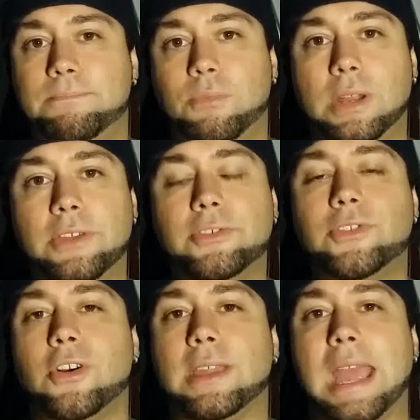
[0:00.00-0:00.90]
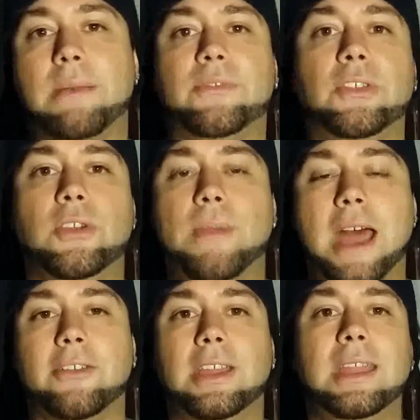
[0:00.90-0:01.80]
when you're drawing amps from your
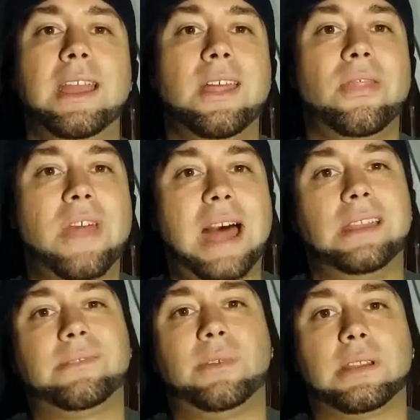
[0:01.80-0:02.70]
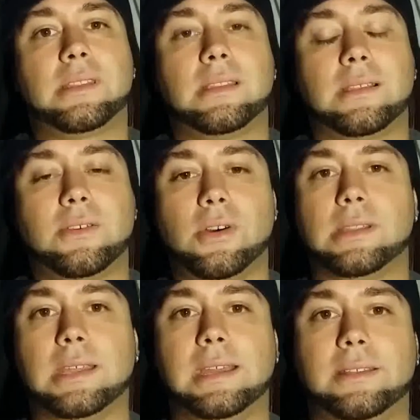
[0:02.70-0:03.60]
battery, that is what's
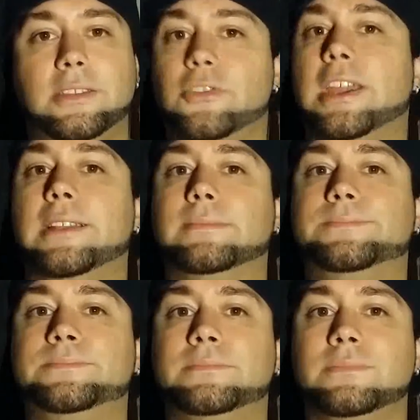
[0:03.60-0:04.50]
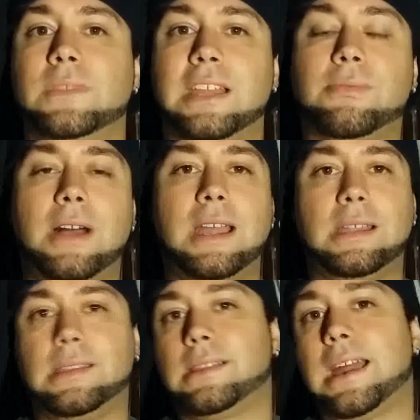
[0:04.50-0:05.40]
causing it to drain. That's why
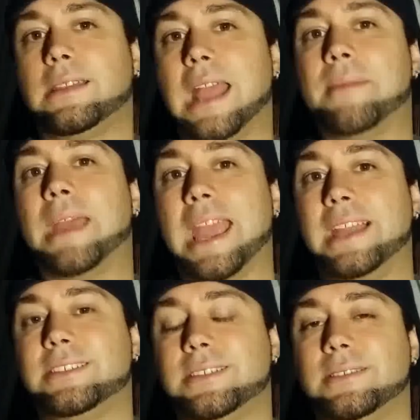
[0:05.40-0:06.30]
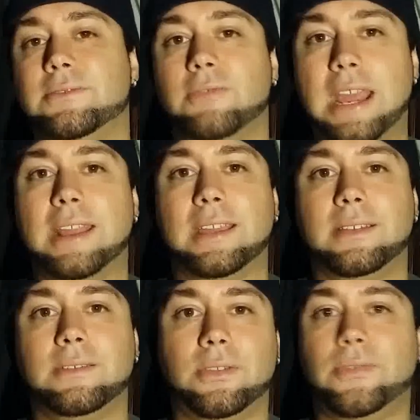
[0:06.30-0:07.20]
a 6,000 mAh
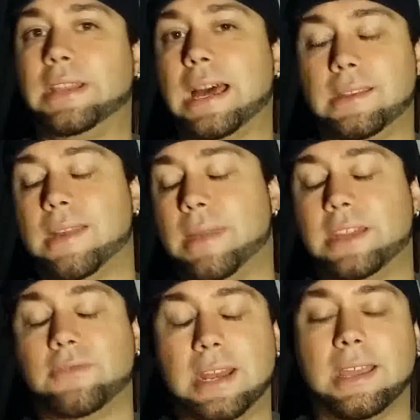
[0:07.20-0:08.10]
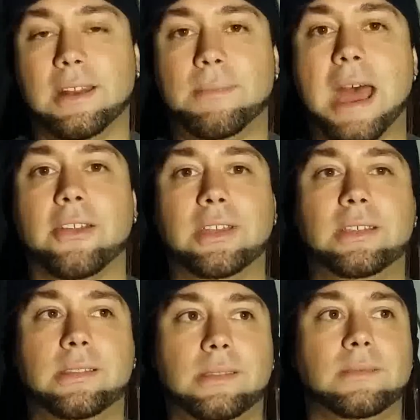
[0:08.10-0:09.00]
rating or 3,000 mAh rating in a
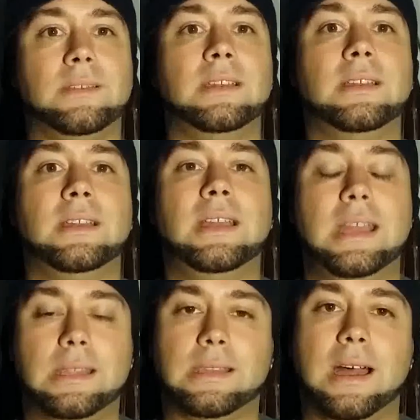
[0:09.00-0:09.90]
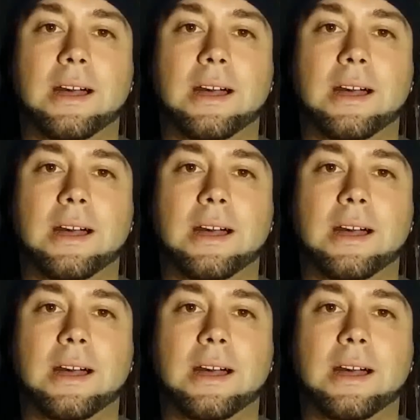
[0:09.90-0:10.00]
battery is